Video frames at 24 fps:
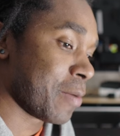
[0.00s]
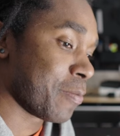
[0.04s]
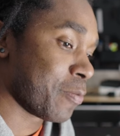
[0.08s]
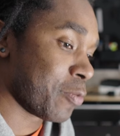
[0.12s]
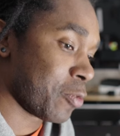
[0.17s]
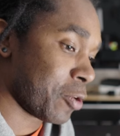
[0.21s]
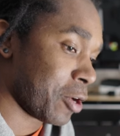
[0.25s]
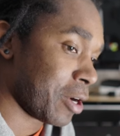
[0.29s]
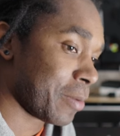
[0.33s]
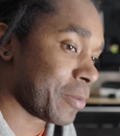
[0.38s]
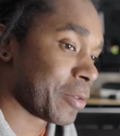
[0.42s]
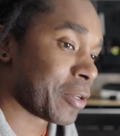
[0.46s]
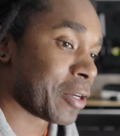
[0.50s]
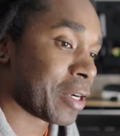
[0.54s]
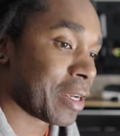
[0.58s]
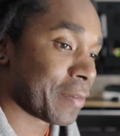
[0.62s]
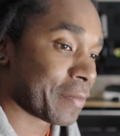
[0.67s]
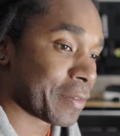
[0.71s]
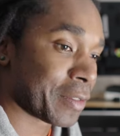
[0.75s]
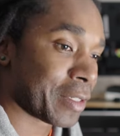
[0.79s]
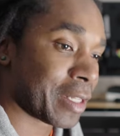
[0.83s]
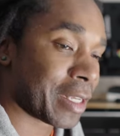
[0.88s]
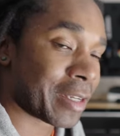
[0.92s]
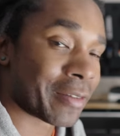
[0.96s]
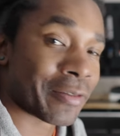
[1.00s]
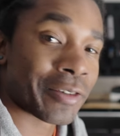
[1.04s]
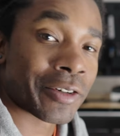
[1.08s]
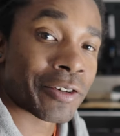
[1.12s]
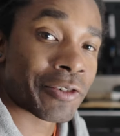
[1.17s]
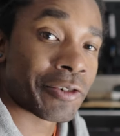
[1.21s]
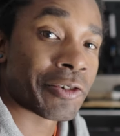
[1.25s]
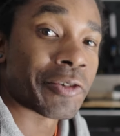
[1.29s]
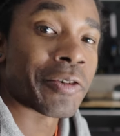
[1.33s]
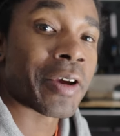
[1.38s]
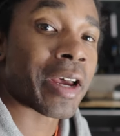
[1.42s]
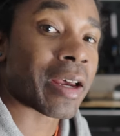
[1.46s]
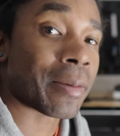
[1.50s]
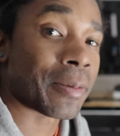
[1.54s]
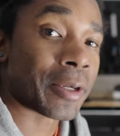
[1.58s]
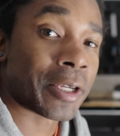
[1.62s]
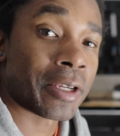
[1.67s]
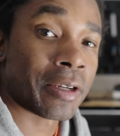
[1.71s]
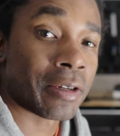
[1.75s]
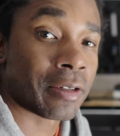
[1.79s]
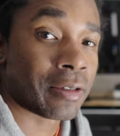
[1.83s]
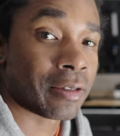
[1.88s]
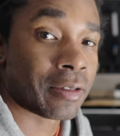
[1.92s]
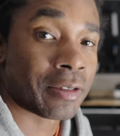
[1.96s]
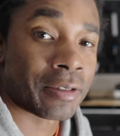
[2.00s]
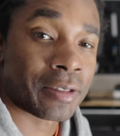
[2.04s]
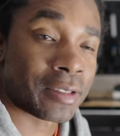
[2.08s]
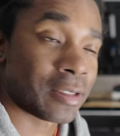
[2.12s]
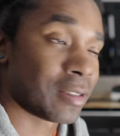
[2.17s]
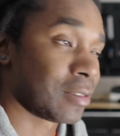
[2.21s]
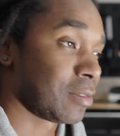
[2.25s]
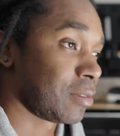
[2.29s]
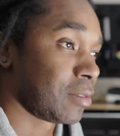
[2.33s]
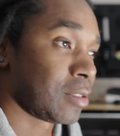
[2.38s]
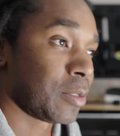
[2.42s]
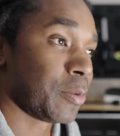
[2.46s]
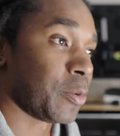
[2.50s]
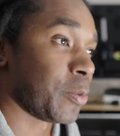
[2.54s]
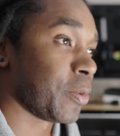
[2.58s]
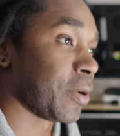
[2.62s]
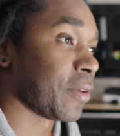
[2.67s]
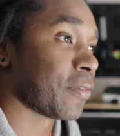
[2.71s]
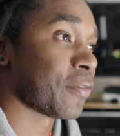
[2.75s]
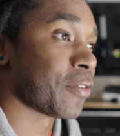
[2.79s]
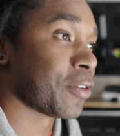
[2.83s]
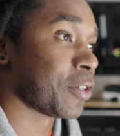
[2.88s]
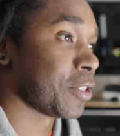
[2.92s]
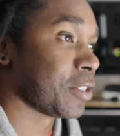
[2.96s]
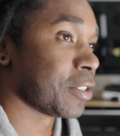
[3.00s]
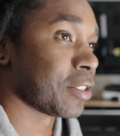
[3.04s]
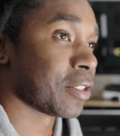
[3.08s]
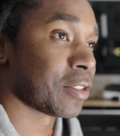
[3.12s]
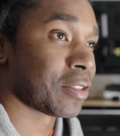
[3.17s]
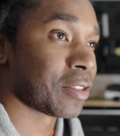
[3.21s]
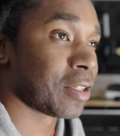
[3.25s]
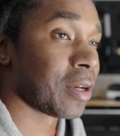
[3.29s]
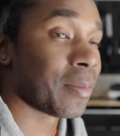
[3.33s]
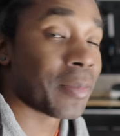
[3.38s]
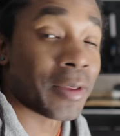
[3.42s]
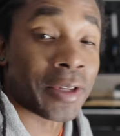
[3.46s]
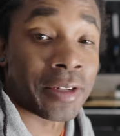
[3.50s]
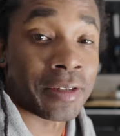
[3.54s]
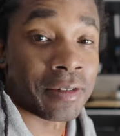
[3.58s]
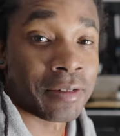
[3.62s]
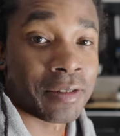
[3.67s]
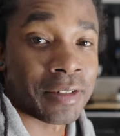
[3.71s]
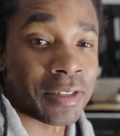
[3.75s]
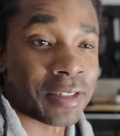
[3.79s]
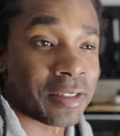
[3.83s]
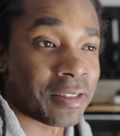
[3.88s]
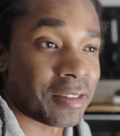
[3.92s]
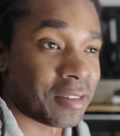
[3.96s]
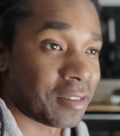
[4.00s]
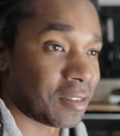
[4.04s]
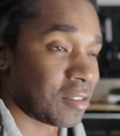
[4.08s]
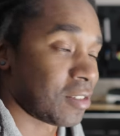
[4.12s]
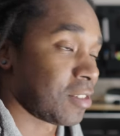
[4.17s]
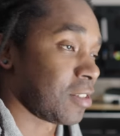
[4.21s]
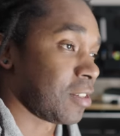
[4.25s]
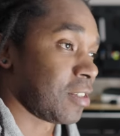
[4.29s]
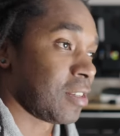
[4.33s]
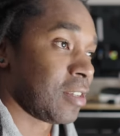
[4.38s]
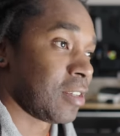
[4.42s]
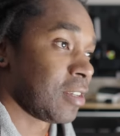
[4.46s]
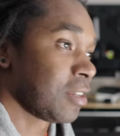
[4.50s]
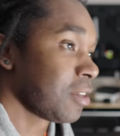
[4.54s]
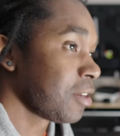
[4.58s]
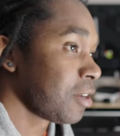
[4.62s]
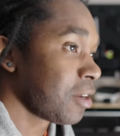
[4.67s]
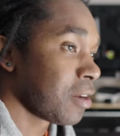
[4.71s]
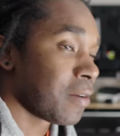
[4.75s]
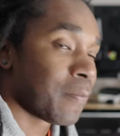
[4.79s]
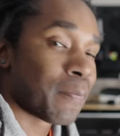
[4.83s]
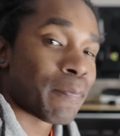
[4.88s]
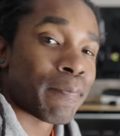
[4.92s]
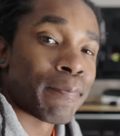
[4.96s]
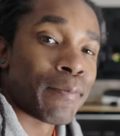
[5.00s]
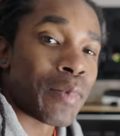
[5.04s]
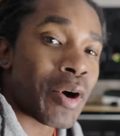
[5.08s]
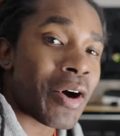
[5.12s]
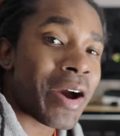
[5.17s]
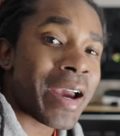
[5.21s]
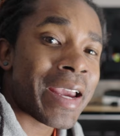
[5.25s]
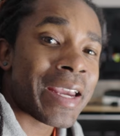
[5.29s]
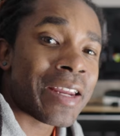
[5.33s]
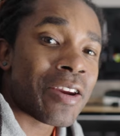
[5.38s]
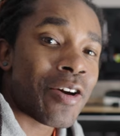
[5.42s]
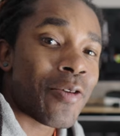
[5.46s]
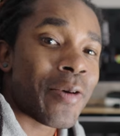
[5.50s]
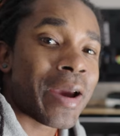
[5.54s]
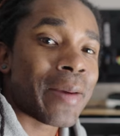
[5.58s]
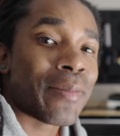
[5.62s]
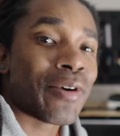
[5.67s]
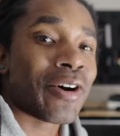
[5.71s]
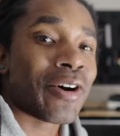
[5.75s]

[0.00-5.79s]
I'm probably gonna have to like recruit Abigail or some of my friends or something, cause boy, ain't no way,